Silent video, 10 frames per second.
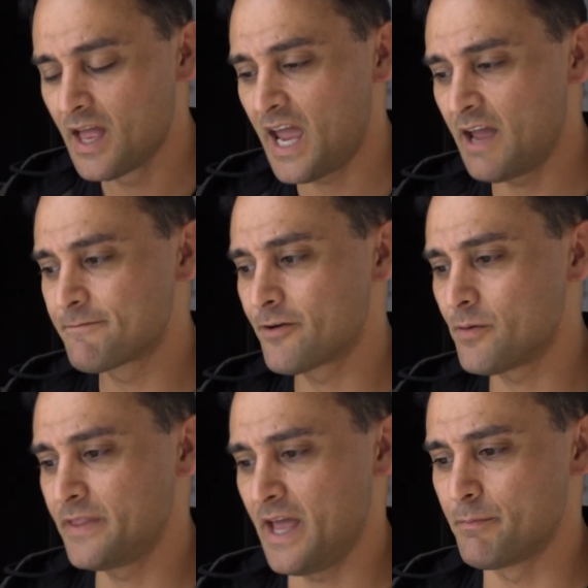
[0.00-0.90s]
And
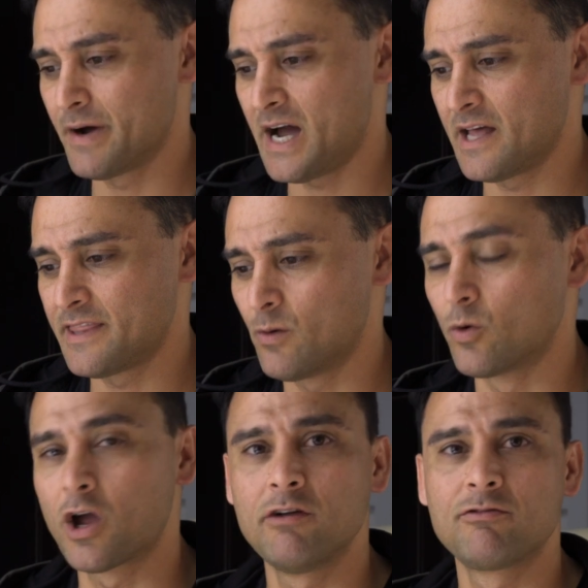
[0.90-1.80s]
from that bar, they will
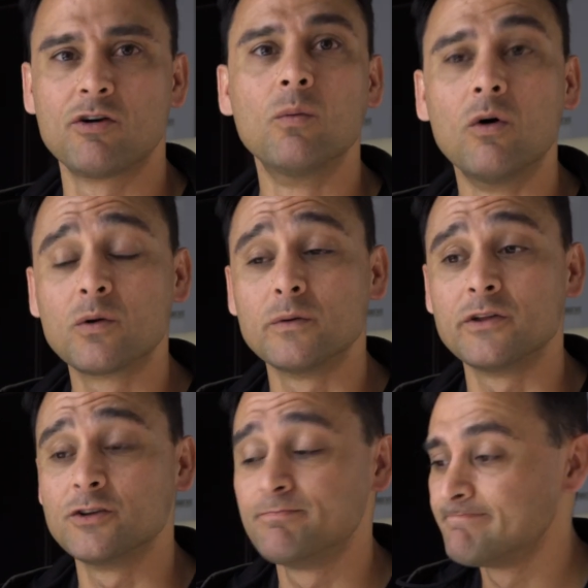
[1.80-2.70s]
go for a walk with
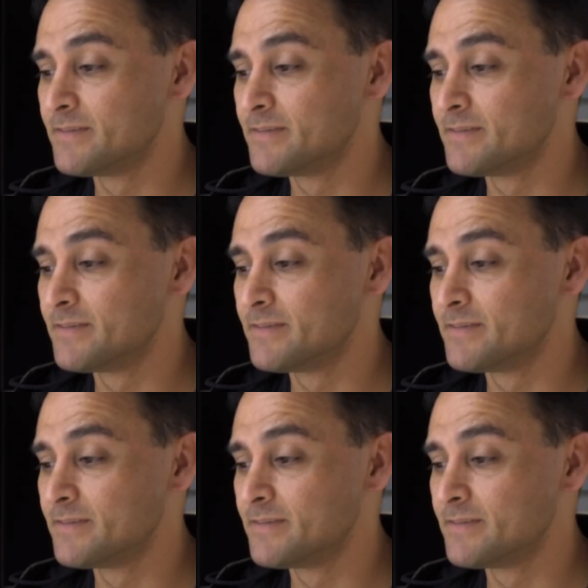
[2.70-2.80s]
you.